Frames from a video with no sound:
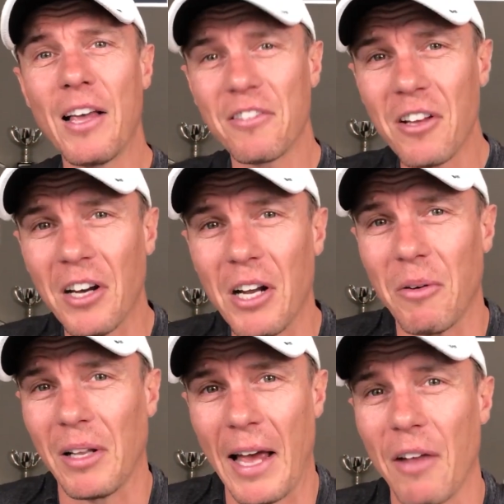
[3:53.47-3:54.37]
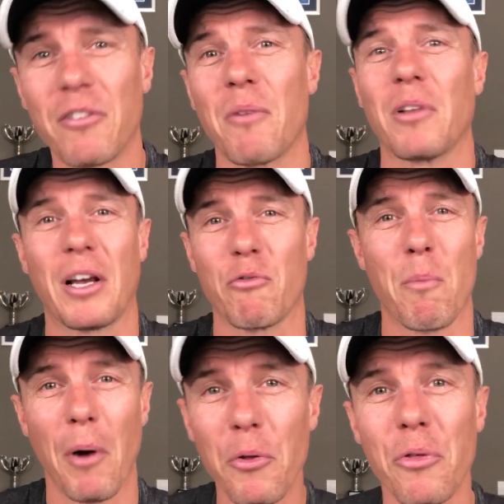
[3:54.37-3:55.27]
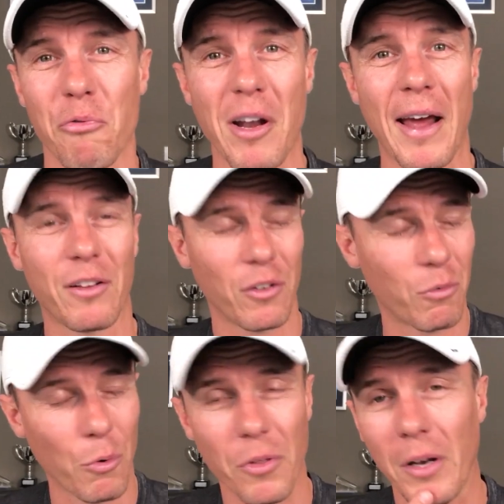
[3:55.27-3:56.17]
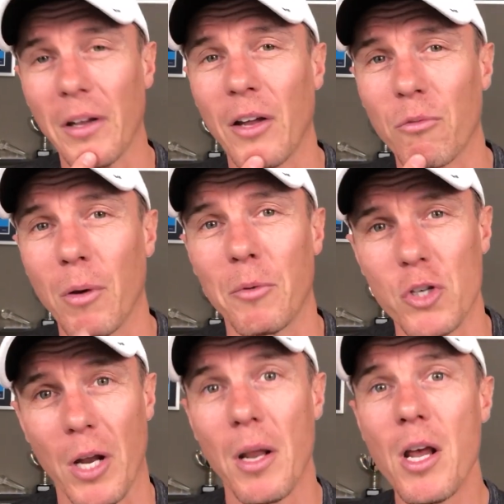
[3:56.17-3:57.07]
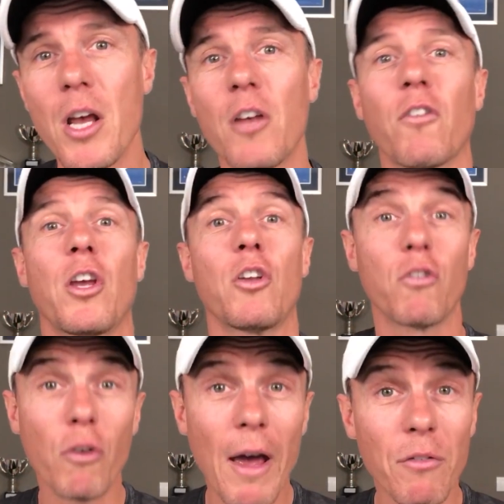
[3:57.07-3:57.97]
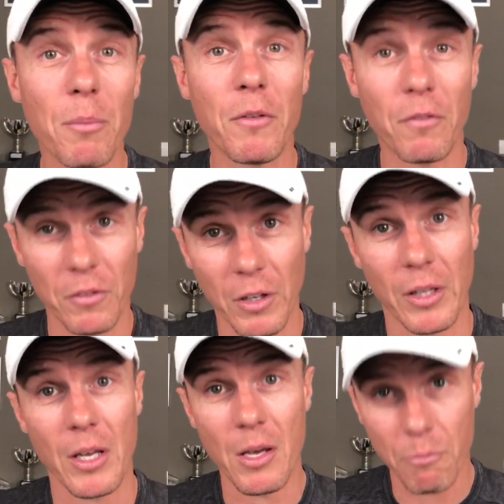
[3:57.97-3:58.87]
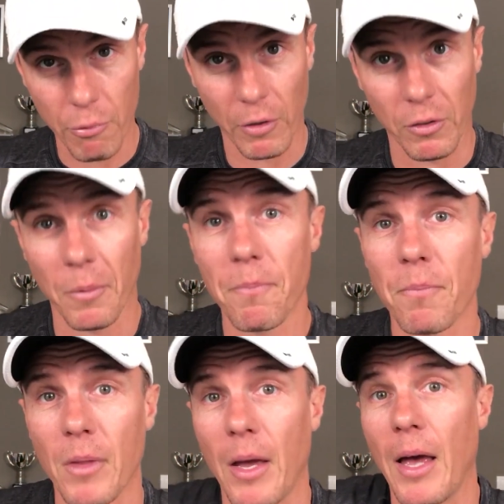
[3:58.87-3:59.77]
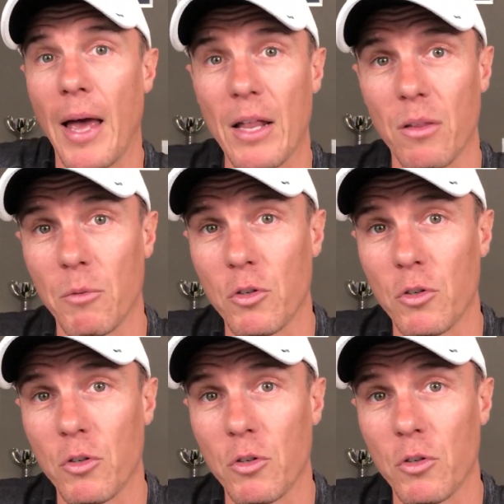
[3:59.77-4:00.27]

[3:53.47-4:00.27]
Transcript: It's not going to allow some like remote threat actor to authenticate to my machine. So you do have to be physically present at the